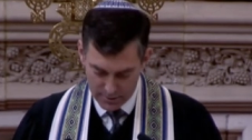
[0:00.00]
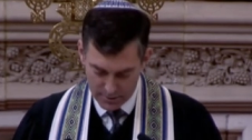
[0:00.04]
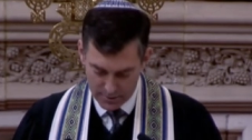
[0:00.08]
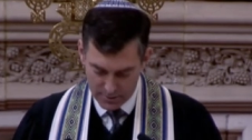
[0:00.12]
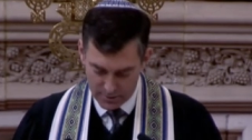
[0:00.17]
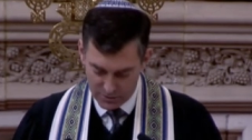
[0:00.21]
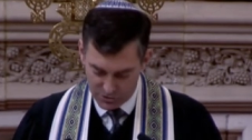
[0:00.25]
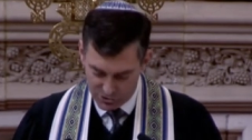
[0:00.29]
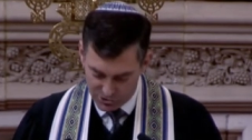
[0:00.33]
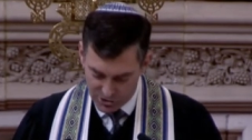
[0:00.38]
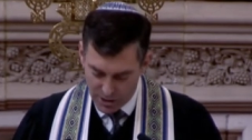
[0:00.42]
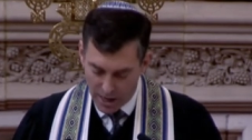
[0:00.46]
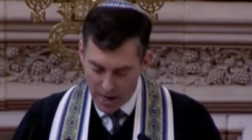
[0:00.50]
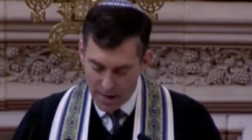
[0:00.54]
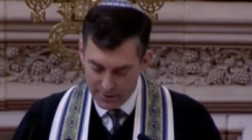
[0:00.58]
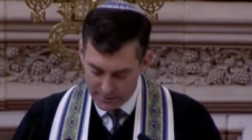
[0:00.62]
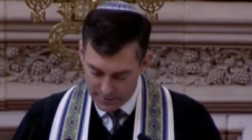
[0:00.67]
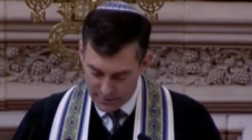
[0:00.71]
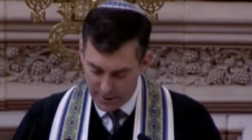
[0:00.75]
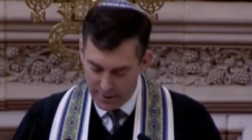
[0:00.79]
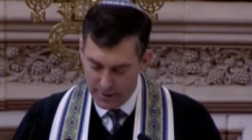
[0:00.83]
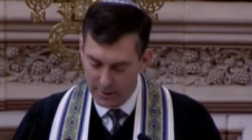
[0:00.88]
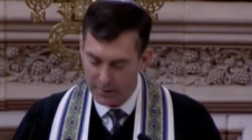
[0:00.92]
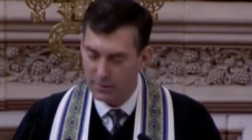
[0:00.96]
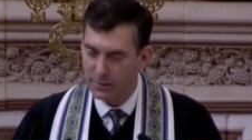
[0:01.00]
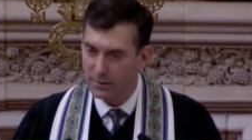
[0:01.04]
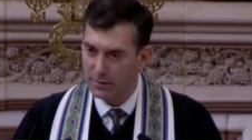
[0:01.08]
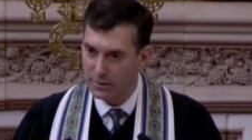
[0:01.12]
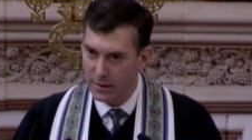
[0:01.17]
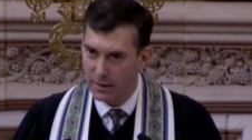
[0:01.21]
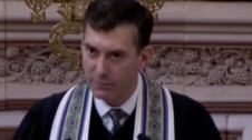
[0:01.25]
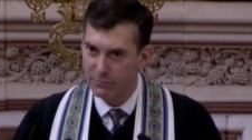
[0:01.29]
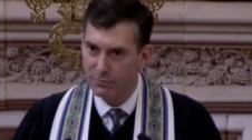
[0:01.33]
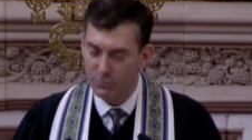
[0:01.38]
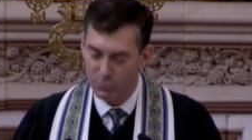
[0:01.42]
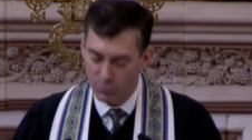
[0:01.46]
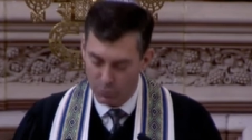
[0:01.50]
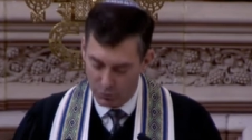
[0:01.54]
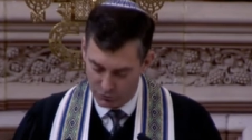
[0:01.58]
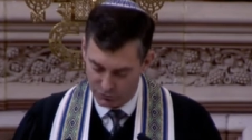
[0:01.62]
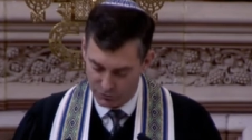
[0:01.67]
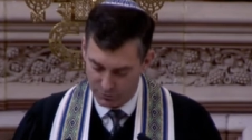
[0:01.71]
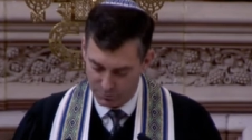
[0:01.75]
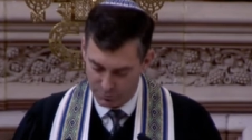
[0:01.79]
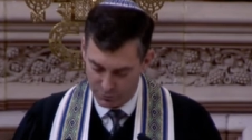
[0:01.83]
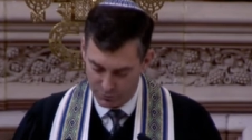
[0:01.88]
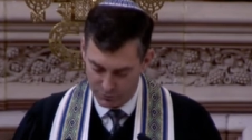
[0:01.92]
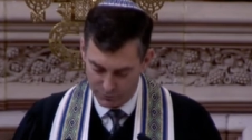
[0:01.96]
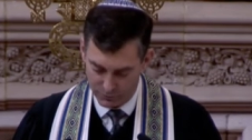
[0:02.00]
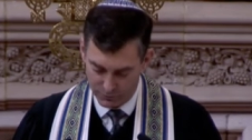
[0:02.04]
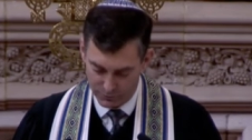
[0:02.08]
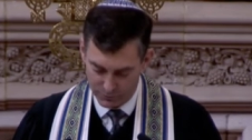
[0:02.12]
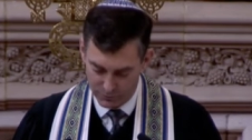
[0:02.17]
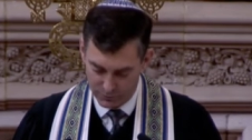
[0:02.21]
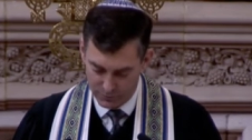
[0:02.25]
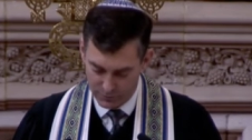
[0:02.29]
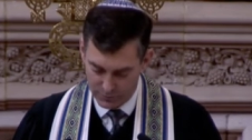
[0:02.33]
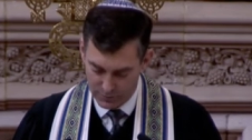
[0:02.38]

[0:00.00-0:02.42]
and shot dead 11 worshippers